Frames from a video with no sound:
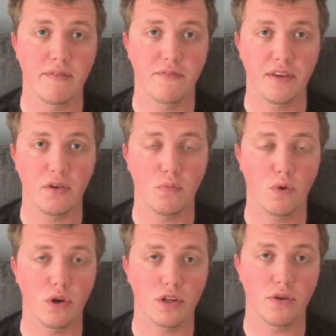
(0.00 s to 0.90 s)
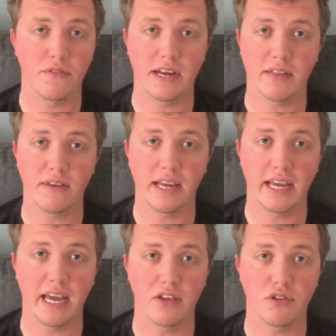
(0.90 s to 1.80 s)
field work to effectively
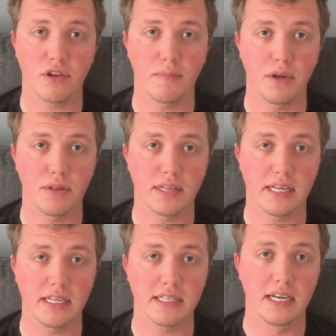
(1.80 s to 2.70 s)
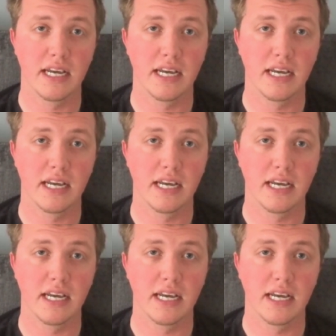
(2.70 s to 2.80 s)
engage communities